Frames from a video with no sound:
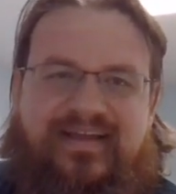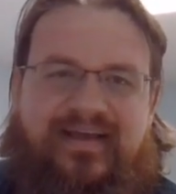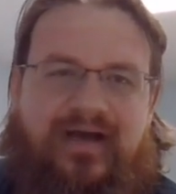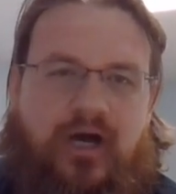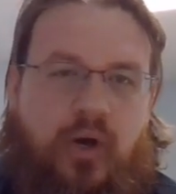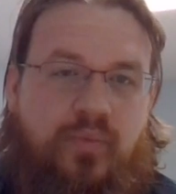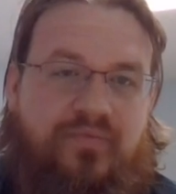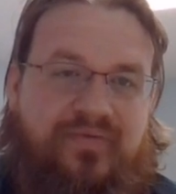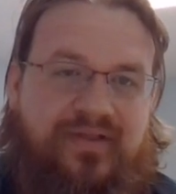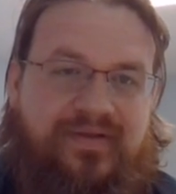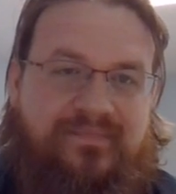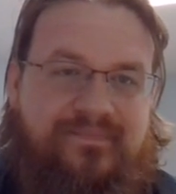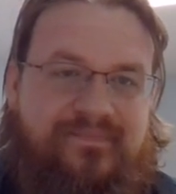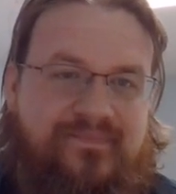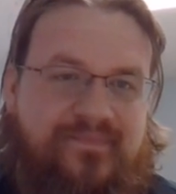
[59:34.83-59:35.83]
Hopefully.
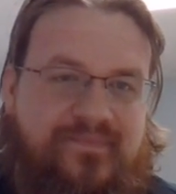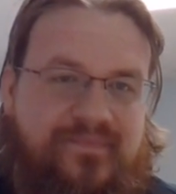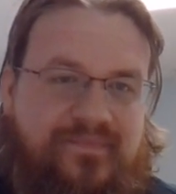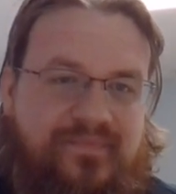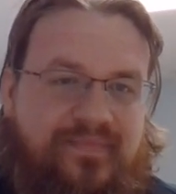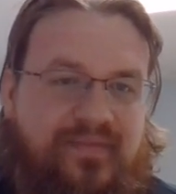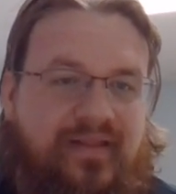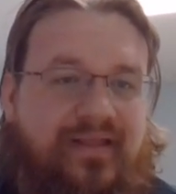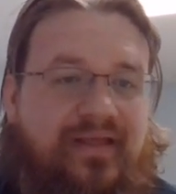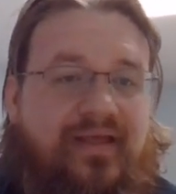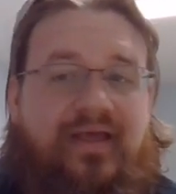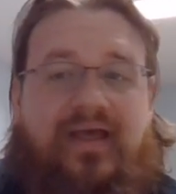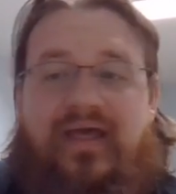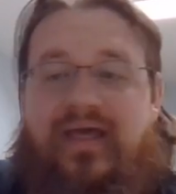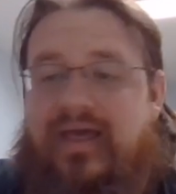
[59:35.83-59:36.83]

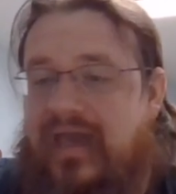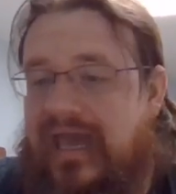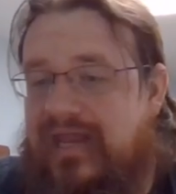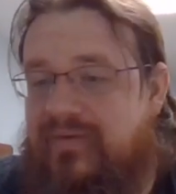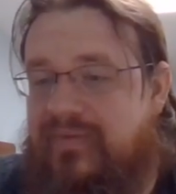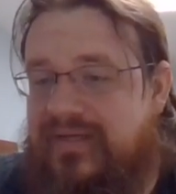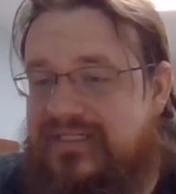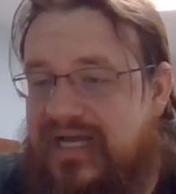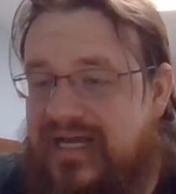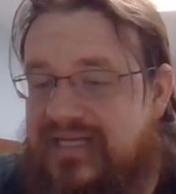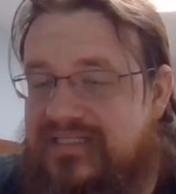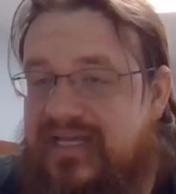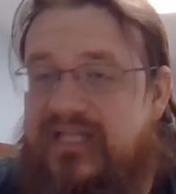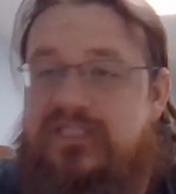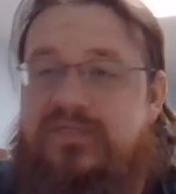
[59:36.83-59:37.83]
Anyways, guys,
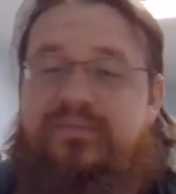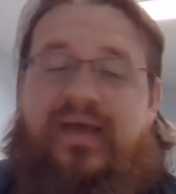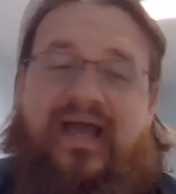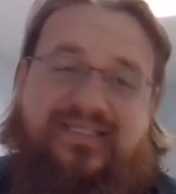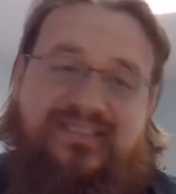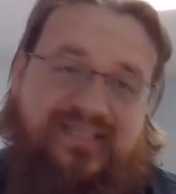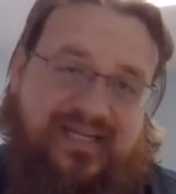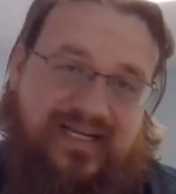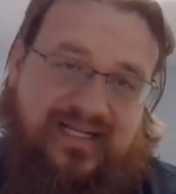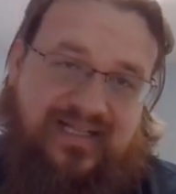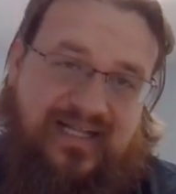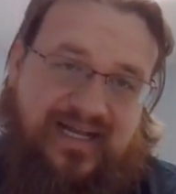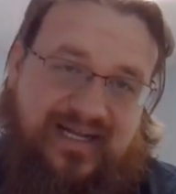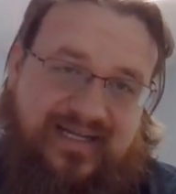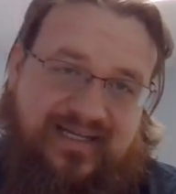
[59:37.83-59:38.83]
it's past 10
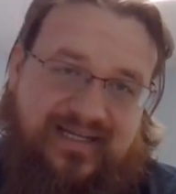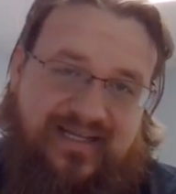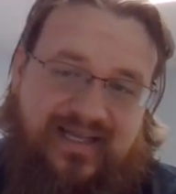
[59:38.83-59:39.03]
o'clock.